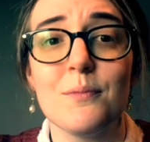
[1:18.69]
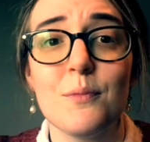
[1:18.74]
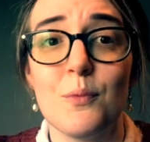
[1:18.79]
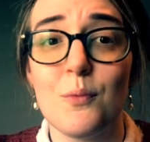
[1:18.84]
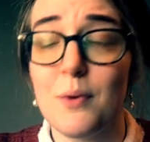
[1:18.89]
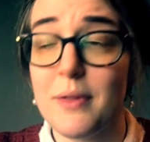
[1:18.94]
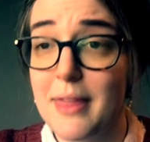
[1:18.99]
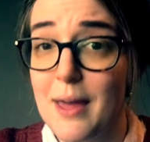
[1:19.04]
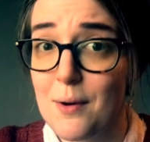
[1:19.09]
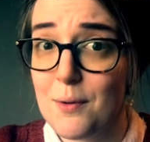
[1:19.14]

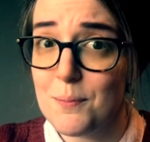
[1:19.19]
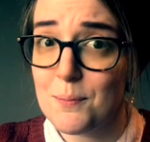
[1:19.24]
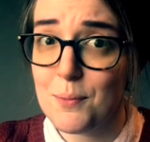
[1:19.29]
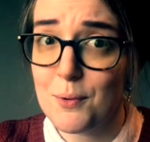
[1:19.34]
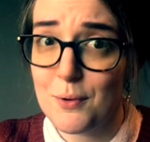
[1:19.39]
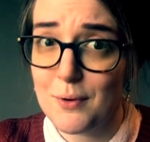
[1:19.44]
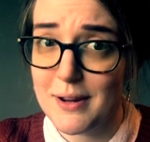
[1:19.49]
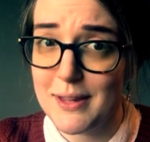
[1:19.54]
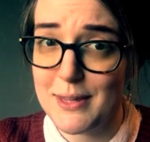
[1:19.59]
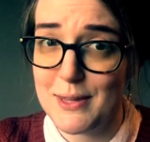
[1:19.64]
Without
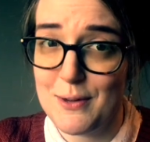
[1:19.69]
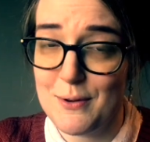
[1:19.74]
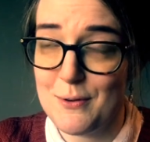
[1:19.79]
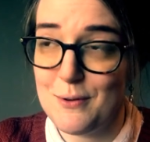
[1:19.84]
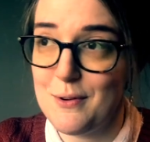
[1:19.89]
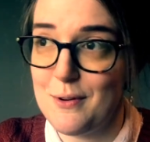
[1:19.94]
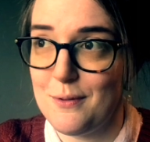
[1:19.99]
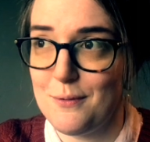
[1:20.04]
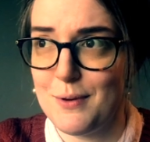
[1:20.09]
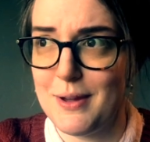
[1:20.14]
boring
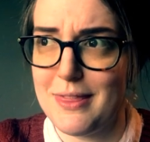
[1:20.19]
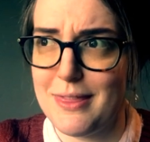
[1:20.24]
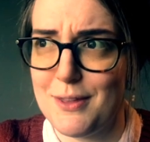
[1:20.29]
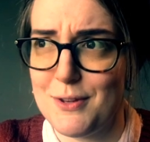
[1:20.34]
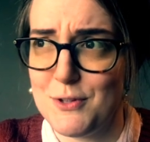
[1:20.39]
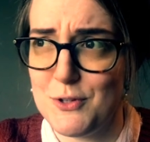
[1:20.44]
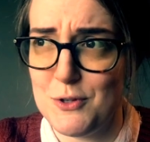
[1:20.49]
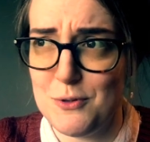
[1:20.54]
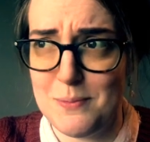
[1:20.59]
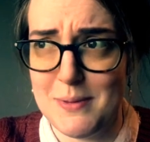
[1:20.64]
you with
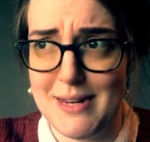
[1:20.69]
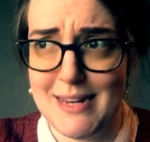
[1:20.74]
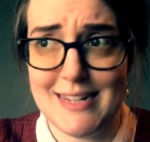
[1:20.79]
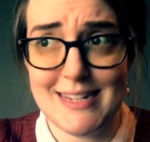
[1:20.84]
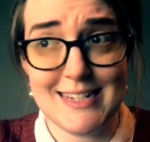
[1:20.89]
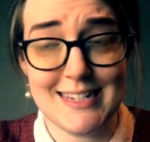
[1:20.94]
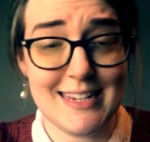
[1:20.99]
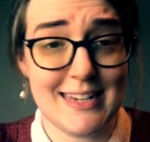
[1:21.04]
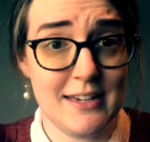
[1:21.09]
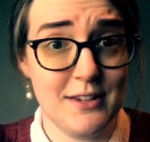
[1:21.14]
too many
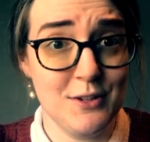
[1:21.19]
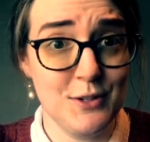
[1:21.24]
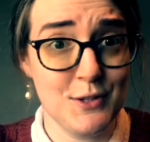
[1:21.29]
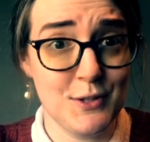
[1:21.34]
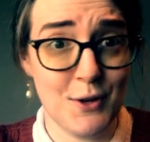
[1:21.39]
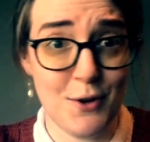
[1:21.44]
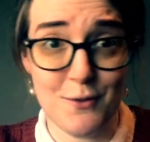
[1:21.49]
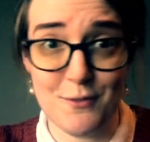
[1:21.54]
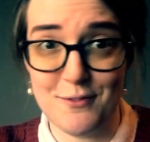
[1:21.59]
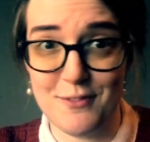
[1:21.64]
details,
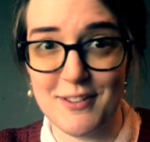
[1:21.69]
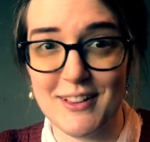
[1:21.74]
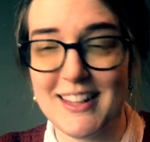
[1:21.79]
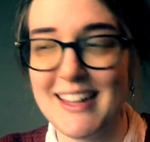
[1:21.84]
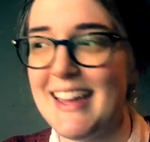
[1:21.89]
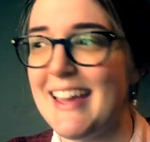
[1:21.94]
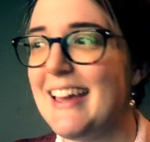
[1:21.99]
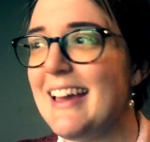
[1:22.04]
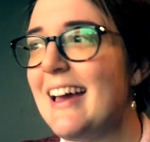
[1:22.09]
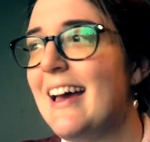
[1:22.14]

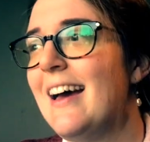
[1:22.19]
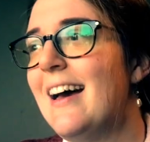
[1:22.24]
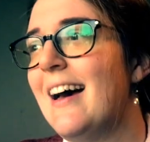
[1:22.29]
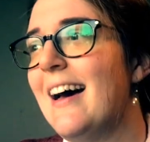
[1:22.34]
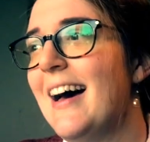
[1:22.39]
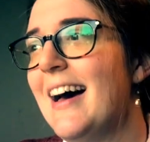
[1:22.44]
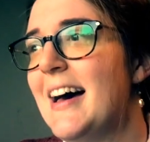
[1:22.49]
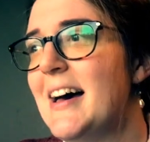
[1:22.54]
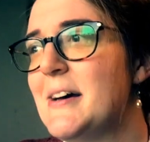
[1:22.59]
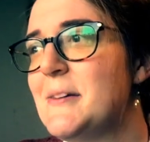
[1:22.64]
hopefully,
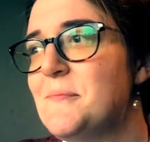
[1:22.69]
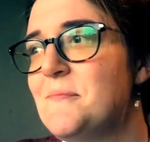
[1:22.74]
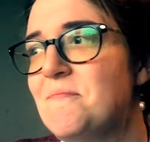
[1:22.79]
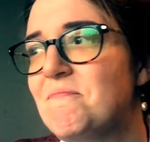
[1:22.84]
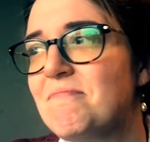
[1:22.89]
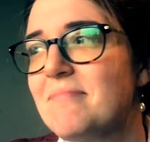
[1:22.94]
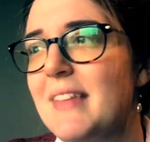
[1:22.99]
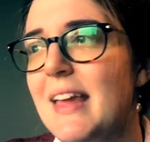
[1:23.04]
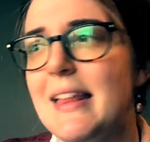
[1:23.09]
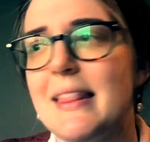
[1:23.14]
let
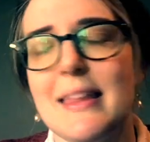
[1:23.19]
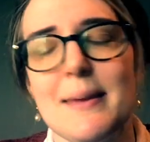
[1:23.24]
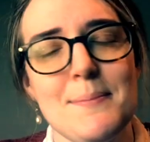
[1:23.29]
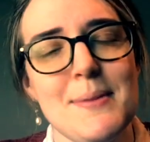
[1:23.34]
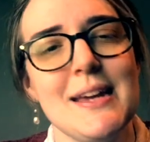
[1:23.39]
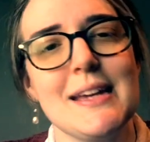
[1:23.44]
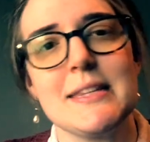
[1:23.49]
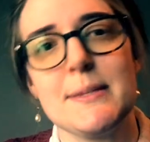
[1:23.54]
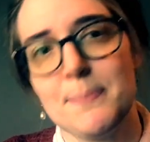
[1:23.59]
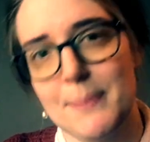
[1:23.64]
me
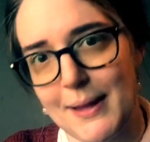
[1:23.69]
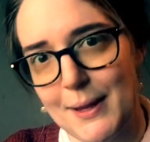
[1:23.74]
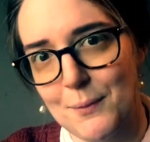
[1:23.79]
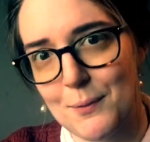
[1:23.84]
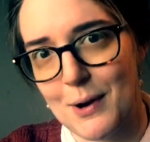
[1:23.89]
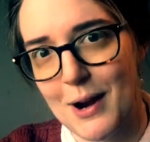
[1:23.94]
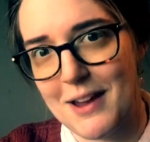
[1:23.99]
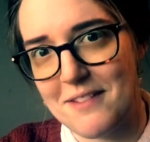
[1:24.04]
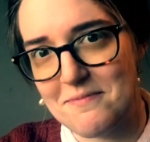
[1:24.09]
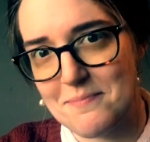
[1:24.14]
explain
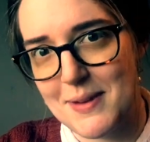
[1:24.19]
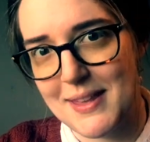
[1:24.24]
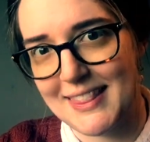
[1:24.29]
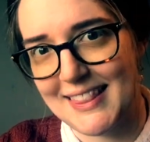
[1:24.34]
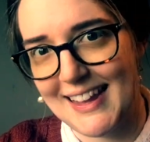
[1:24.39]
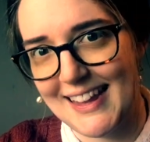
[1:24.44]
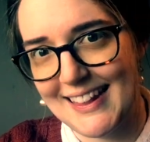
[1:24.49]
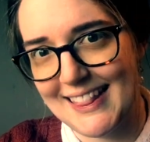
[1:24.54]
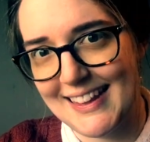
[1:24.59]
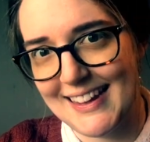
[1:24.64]
where I've been
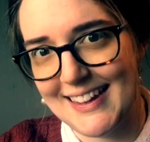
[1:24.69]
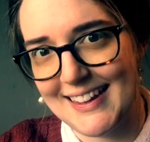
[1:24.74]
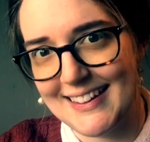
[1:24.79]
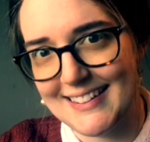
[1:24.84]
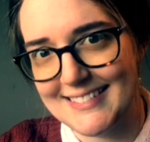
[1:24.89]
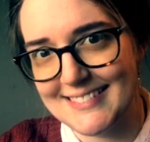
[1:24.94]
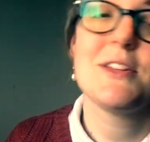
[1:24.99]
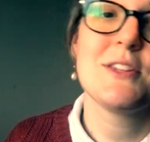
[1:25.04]
lately.